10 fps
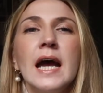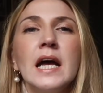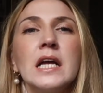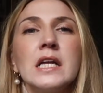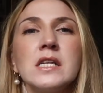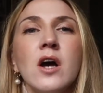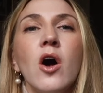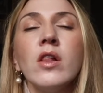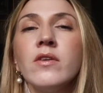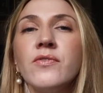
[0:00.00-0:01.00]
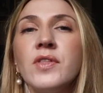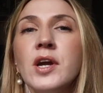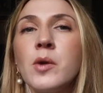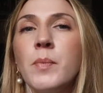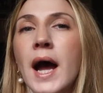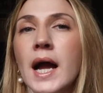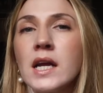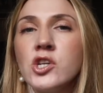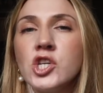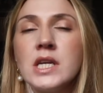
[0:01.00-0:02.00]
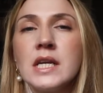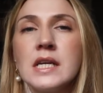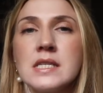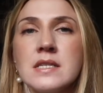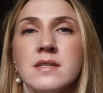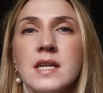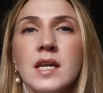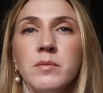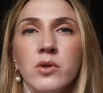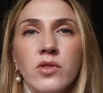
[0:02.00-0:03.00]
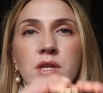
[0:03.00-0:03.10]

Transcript: and all of their packaging is sustainable.